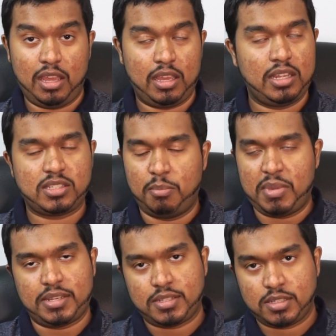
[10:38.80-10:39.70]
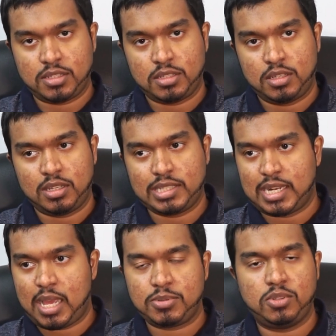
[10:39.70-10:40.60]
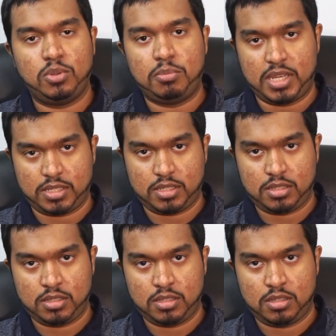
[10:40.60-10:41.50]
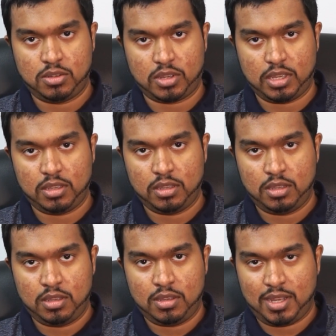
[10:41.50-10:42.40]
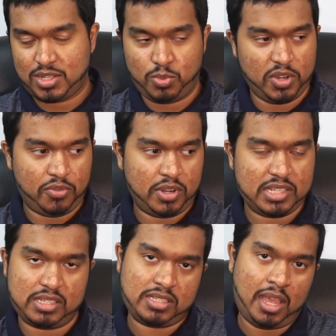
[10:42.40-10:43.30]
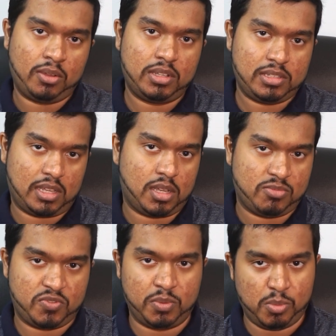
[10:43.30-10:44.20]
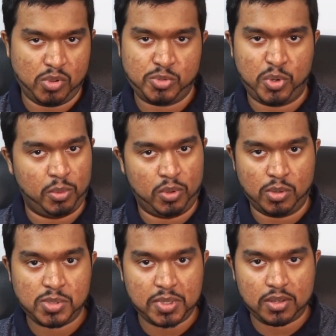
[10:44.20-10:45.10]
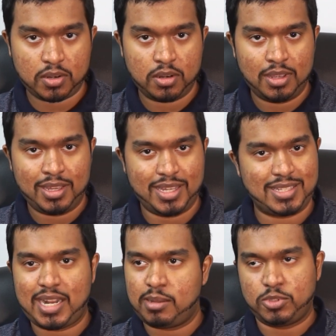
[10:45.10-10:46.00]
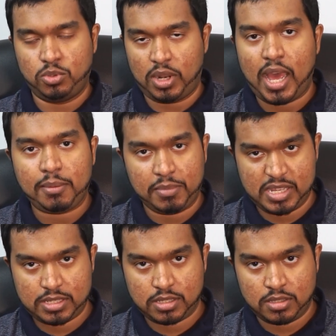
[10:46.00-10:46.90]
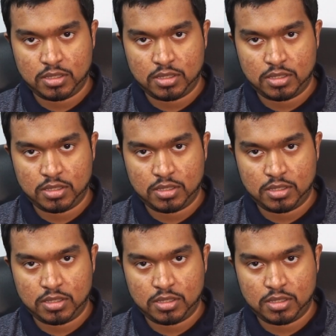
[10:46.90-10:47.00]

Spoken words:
It's a mess. It's an absolute mess, okay? As wonderful as the sound is that comes from the Bose portable home speaker, it's an absolute hot mess.